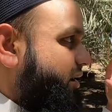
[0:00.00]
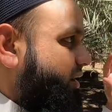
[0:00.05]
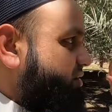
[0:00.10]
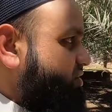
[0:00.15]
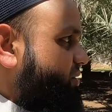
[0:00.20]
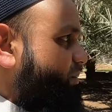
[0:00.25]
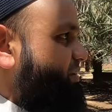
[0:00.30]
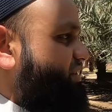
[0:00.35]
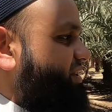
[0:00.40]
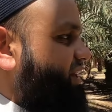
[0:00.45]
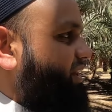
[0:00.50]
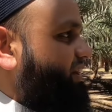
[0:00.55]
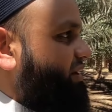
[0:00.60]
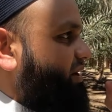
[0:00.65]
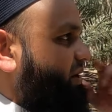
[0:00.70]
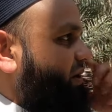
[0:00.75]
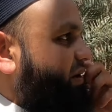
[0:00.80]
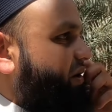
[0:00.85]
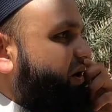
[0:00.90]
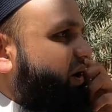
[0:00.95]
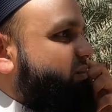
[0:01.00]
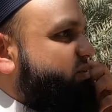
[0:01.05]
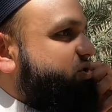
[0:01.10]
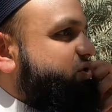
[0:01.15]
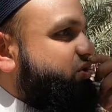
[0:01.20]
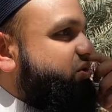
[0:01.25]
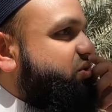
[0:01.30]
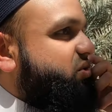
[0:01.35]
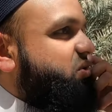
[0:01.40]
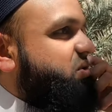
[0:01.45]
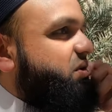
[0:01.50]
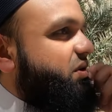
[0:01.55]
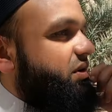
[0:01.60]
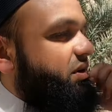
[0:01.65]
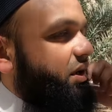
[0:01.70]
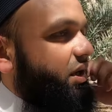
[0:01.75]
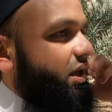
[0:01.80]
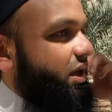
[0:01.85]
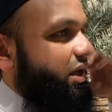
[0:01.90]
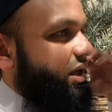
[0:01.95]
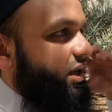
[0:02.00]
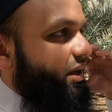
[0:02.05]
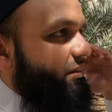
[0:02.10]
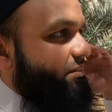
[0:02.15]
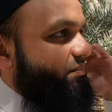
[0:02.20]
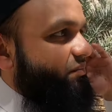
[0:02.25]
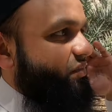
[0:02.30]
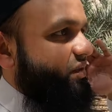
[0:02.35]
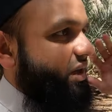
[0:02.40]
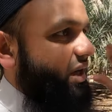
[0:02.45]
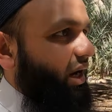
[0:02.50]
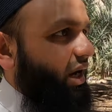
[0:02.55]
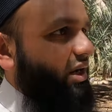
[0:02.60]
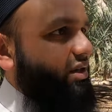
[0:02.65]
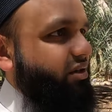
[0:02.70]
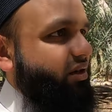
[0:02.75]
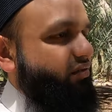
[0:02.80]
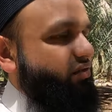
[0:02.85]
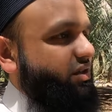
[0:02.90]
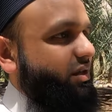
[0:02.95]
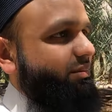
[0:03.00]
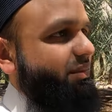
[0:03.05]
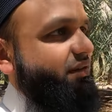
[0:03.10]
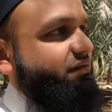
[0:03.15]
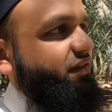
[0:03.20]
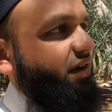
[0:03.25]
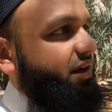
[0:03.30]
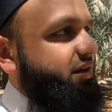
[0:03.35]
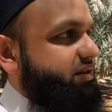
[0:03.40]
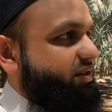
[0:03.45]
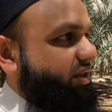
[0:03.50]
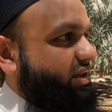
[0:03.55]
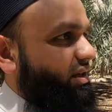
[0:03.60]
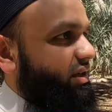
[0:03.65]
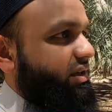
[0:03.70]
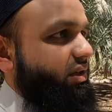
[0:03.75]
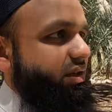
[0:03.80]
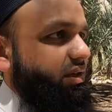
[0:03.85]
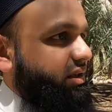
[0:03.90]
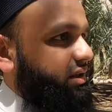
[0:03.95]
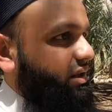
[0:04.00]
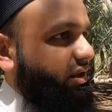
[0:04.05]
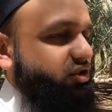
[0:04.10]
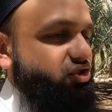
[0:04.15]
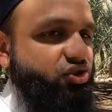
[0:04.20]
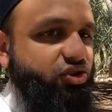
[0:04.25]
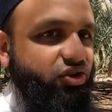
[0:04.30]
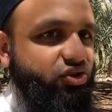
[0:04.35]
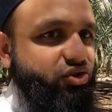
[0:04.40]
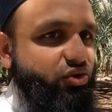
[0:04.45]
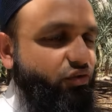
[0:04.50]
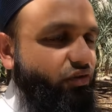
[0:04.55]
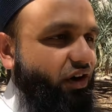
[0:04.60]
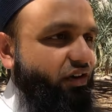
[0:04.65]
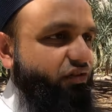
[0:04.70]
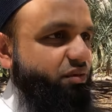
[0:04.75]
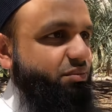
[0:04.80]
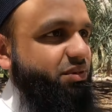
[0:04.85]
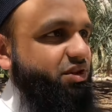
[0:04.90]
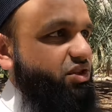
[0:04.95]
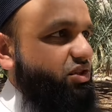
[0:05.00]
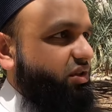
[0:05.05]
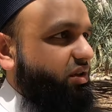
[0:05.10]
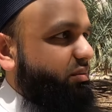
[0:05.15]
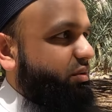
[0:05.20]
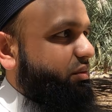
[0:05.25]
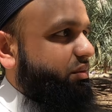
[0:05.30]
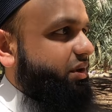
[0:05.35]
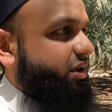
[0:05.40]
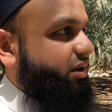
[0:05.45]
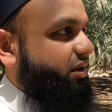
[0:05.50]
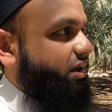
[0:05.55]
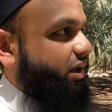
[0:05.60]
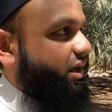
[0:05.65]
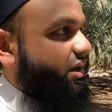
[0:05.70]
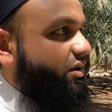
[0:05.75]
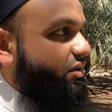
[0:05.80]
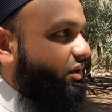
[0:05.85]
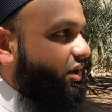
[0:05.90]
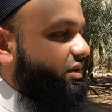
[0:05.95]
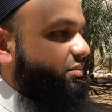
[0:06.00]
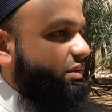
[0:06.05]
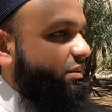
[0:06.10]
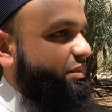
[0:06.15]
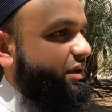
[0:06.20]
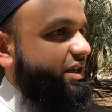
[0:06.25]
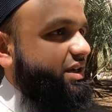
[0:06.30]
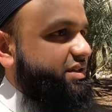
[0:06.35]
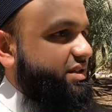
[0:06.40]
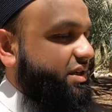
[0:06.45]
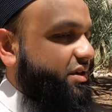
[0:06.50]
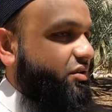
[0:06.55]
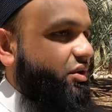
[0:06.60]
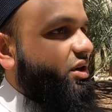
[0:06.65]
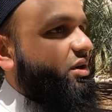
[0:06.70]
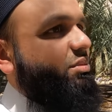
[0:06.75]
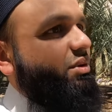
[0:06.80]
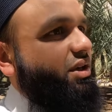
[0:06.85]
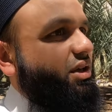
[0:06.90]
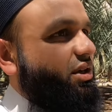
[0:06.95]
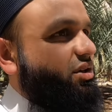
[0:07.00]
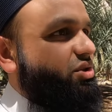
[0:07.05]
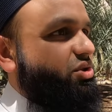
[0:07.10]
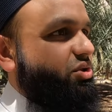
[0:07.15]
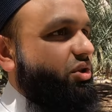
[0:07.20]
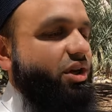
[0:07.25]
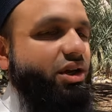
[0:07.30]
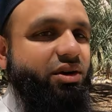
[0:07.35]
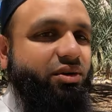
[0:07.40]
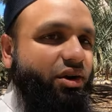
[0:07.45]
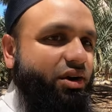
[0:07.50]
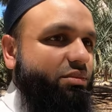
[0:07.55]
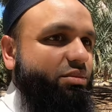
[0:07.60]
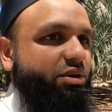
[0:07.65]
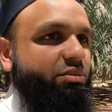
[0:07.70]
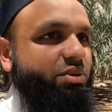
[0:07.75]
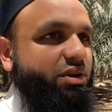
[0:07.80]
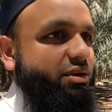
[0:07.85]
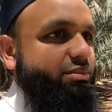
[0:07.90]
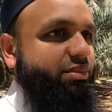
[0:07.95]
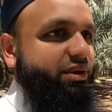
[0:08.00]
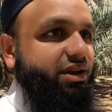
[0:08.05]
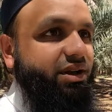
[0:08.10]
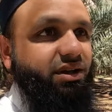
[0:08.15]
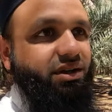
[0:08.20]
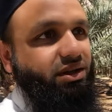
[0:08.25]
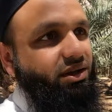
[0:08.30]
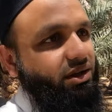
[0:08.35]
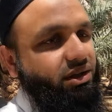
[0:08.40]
100% come to um, the garden of Salman Farsi it's not too far from Masjid Nabawi incredible place incredible history incredible people